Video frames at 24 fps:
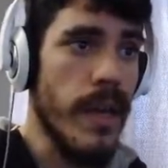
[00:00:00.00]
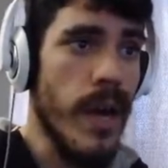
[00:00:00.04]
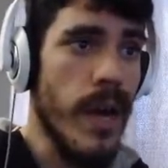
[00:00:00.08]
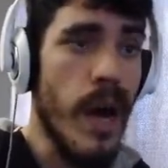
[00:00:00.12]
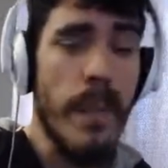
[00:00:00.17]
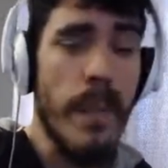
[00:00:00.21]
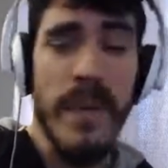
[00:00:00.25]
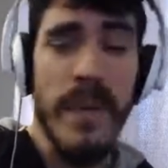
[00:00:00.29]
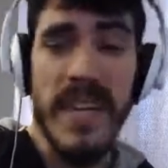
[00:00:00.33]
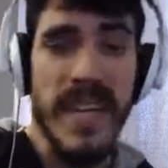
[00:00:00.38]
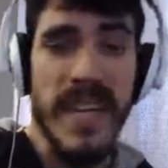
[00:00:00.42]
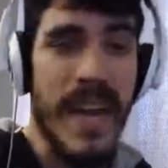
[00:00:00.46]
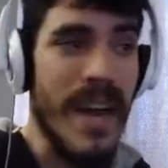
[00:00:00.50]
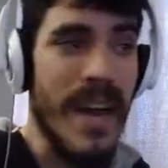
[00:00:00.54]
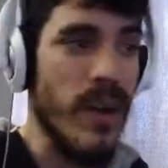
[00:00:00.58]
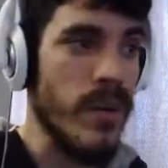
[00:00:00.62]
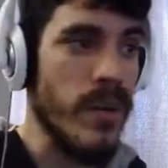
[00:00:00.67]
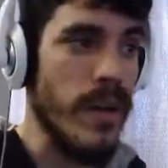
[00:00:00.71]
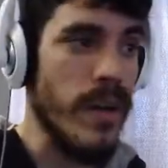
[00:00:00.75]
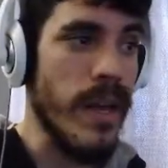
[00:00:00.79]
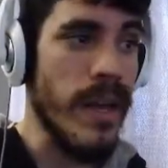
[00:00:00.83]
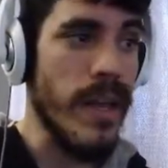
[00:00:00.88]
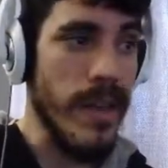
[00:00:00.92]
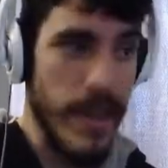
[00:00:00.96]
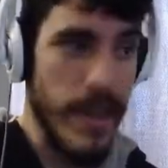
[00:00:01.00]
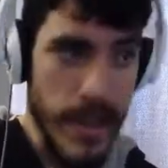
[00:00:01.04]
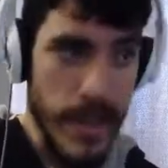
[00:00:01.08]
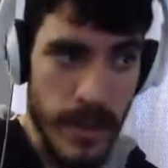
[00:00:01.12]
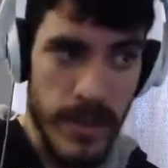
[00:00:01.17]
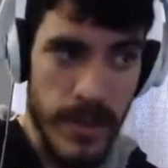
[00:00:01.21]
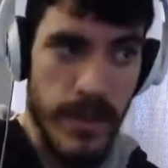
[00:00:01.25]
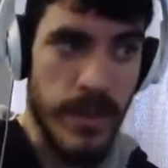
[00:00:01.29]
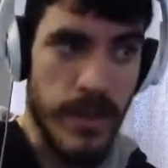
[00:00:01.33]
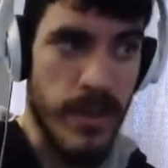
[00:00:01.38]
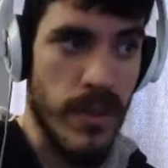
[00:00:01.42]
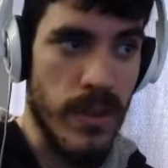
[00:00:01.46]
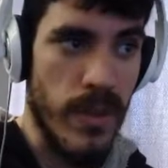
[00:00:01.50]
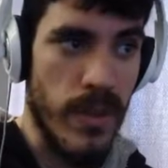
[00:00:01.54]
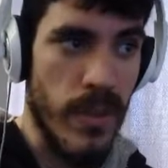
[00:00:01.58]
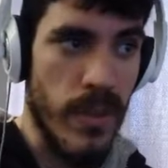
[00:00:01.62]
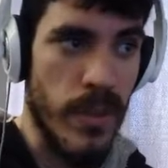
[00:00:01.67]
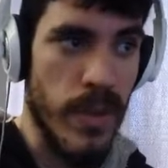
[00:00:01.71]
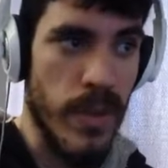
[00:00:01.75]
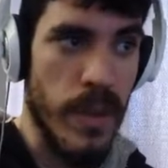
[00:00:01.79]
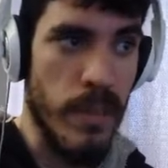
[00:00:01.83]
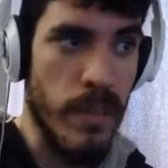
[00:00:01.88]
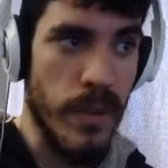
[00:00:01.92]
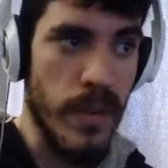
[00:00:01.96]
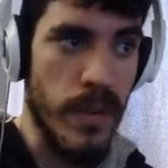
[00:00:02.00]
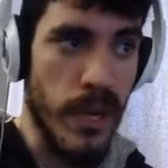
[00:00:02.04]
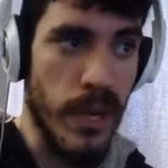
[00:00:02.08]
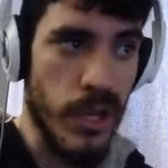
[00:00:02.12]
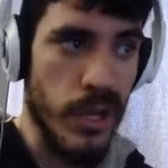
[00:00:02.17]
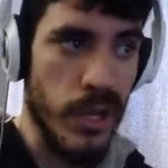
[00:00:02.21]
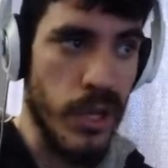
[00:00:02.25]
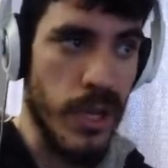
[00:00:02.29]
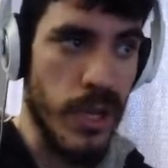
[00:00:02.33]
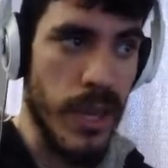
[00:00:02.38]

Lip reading: up and down at least the production